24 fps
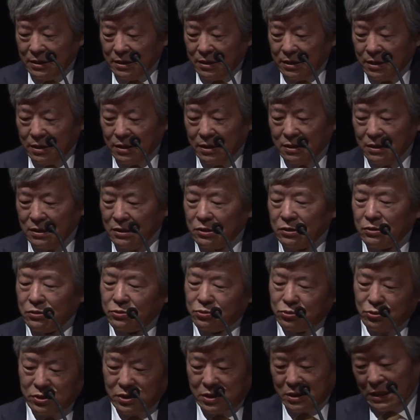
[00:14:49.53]

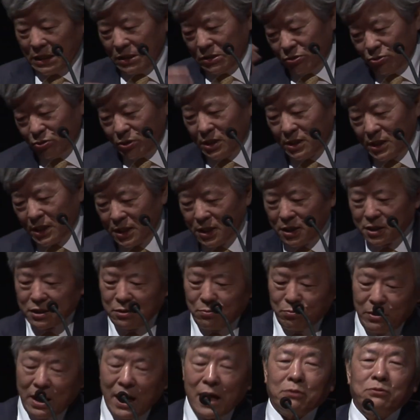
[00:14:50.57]
so that I can
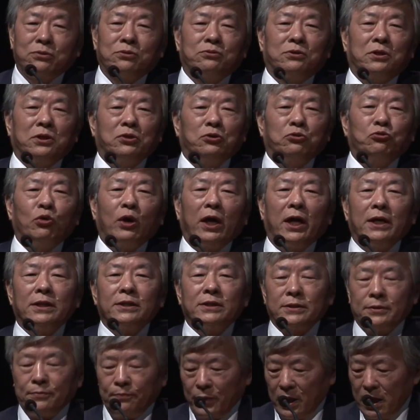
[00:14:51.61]
come back to the
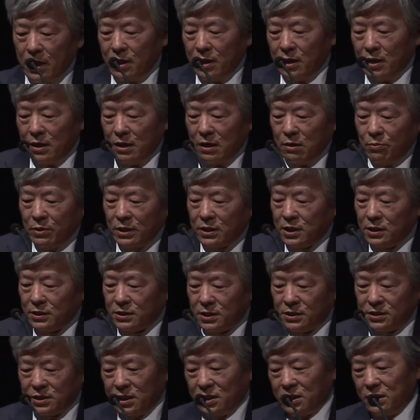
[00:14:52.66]
U.S. But
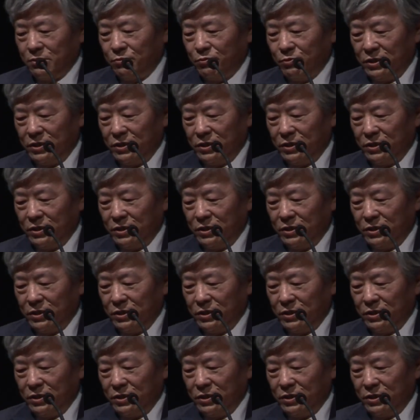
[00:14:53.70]
this is the